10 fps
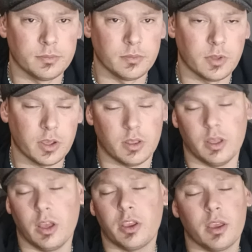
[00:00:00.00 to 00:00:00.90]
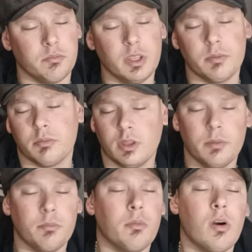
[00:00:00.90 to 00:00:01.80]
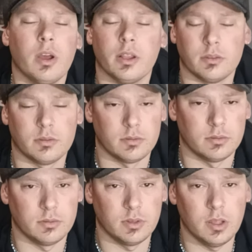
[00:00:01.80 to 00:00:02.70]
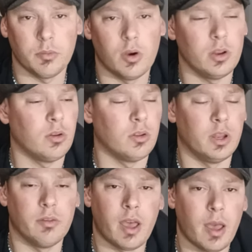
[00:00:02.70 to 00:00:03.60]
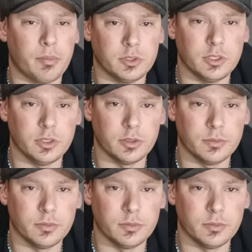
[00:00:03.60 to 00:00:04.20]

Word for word: Okay, okay yeah, it might. It might not never happen to you.